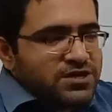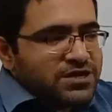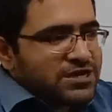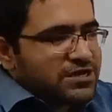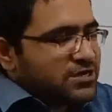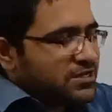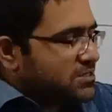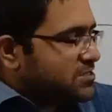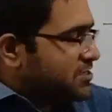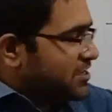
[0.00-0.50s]

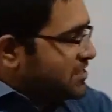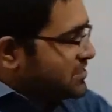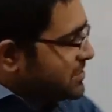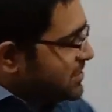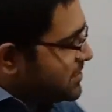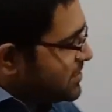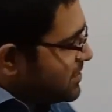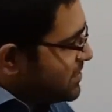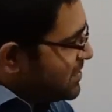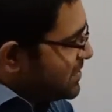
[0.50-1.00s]
it is
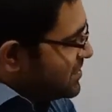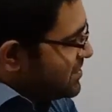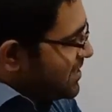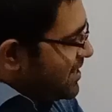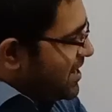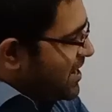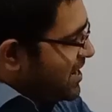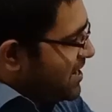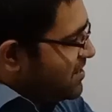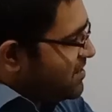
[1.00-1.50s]
necessary
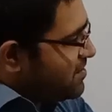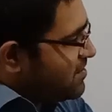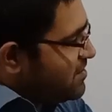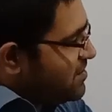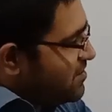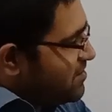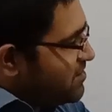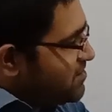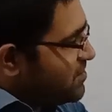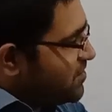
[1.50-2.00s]

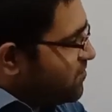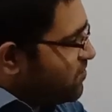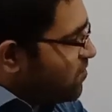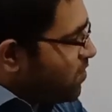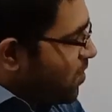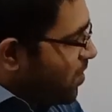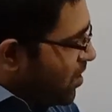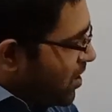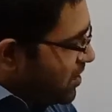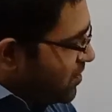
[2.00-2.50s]
that the
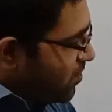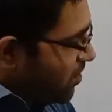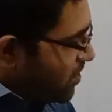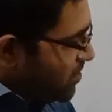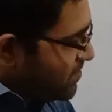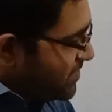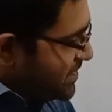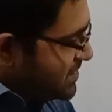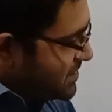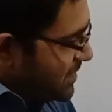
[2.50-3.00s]
wall
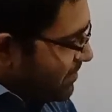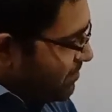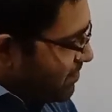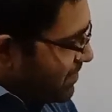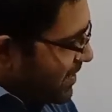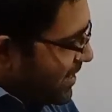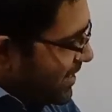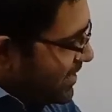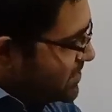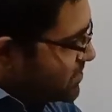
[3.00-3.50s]
always
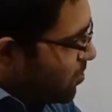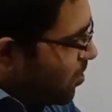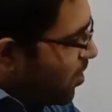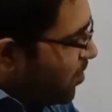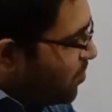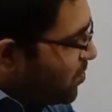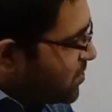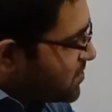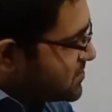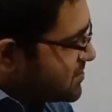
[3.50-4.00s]
applies
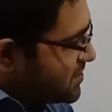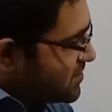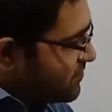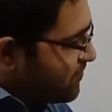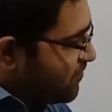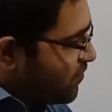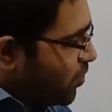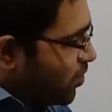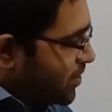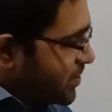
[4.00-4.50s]
opposite
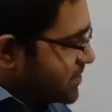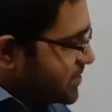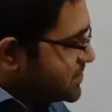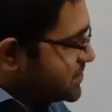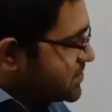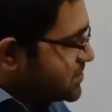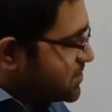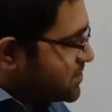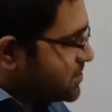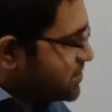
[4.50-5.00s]

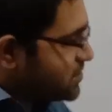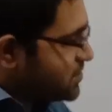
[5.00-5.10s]
force